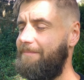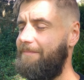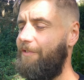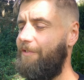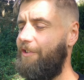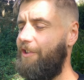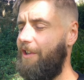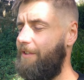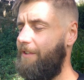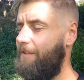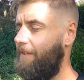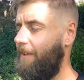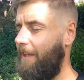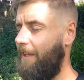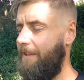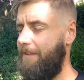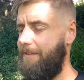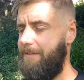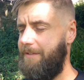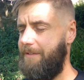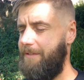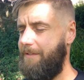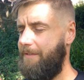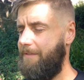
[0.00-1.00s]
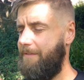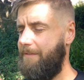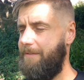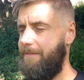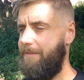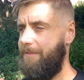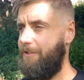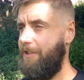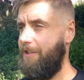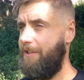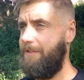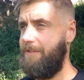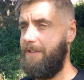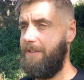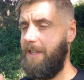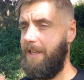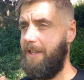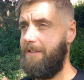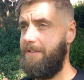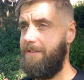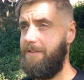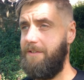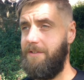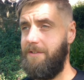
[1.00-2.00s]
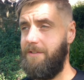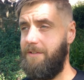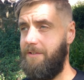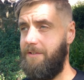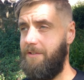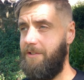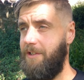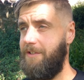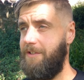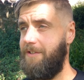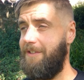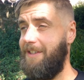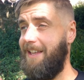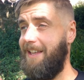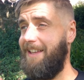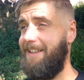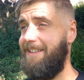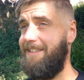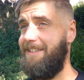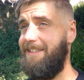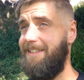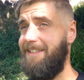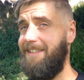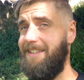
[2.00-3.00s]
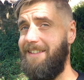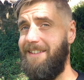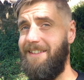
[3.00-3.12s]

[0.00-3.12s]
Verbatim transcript: Just this, just this, just this.